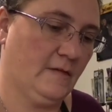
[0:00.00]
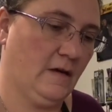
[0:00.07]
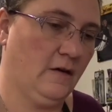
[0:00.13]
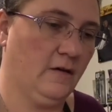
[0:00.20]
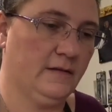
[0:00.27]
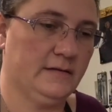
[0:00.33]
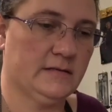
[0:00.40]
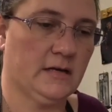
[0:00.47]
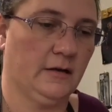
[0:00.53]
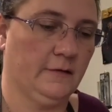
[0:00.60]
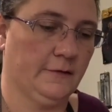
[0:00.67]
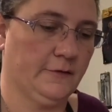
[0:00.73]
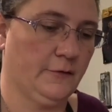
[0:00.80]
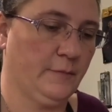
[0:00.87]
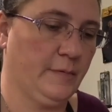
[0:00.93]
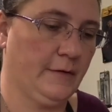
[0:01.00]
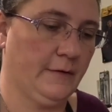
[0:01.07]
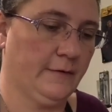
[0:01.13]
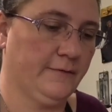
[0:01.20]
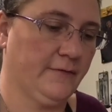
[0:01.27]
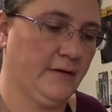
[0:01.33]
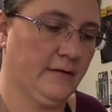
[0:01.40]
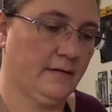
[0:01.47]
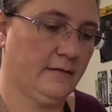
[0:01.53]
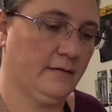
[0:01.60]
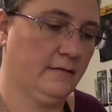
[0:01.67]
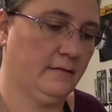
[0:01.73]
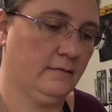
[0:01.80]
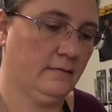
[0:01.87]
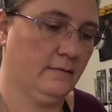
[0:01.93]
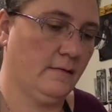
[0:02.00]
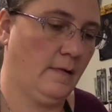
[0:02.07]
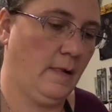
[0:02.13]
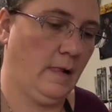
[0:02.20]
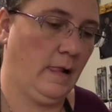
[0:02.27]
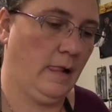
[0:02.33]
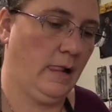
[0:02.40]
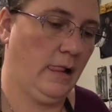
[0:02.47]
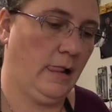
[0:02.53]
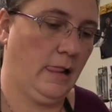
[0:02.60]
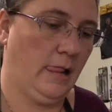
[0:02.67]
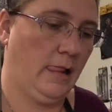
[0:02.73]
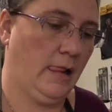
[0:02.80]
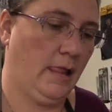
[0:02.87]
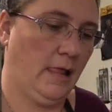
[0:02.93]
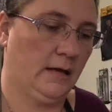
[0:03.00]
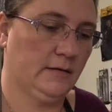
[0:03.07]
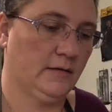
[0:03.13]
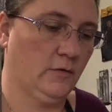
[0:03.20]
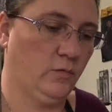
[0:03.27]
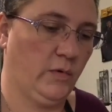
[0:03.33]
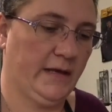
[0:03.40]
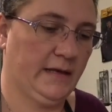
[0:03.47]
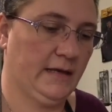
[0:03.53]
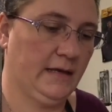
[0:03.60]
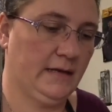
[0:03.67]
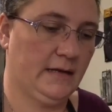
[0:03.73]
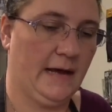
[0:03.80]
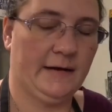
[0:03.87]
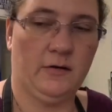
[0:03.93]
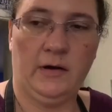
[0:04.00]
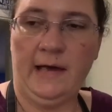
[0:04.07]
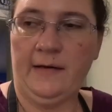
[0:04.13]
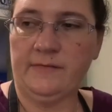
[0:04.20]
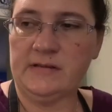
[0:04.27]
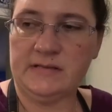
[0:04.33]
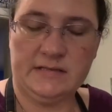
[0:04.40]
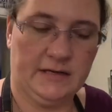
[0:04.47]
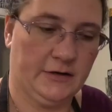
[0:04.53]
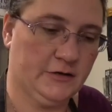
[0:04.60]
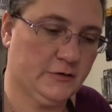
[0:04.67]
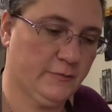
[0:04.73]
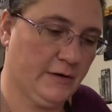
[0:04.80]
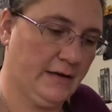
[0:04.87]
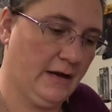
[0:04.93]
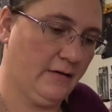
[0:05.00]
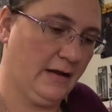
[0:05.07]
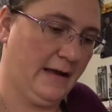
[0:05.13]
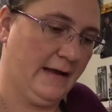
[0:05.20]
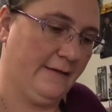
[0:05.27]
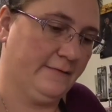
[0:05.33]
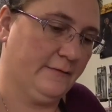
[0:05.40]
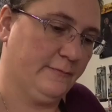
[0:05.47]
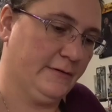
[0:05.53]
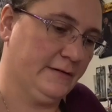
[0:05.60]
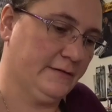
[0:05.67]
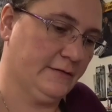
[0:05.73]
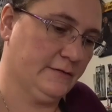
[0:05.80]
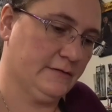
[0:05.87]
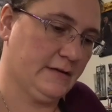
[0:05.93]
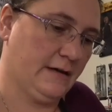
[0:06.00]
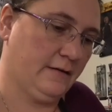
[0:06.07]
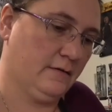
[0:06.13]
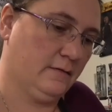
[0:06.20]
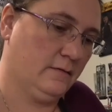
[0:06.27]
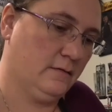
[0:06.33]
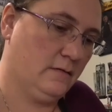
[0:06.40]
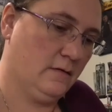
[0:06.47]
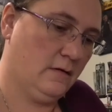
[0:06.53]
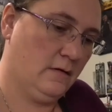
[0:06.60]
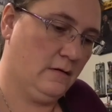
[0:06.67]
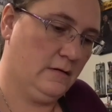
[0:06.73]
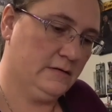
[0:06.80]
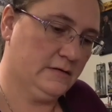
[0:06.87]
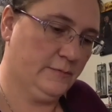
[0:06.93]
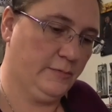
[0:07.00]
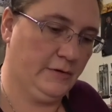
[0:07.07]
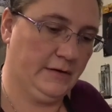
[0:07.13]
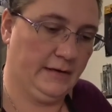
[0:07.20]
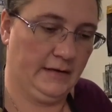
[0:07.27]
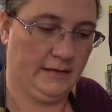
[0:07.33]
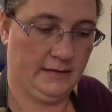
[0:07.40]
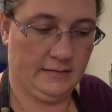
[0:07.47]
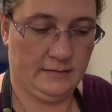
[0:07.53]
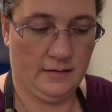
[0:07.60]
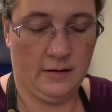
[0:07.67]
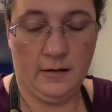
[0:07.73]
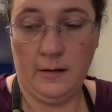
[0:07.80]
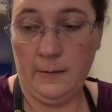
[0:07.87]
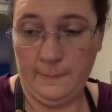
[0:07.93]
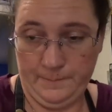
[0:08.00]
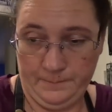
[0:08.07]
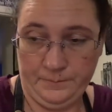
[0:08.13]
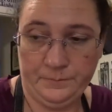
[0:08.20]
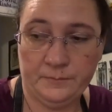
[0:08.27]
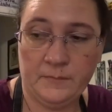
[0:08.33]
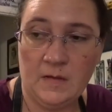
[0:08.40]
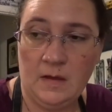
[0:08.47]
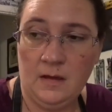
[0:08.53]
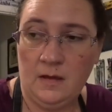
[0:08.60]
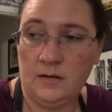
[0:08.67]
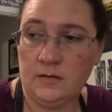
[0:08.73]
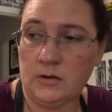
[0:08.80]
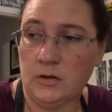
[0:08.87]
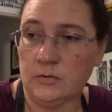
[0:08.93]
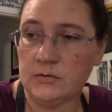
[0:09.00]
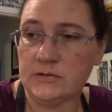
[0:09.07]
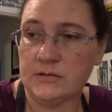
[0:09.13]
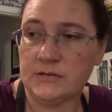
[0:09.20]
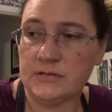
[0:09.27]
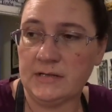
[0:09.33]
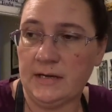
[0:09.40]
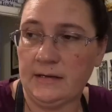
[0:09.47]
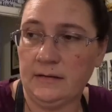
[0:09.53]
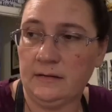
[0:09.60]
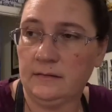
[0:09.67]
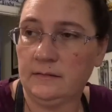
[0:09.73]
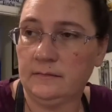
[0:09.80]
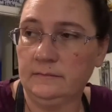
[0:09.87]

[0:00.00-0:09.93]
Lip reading: Oh, these colors are perfect. The Wicked. I don't have the stickers print out. I have to print those out to put in the coaster set.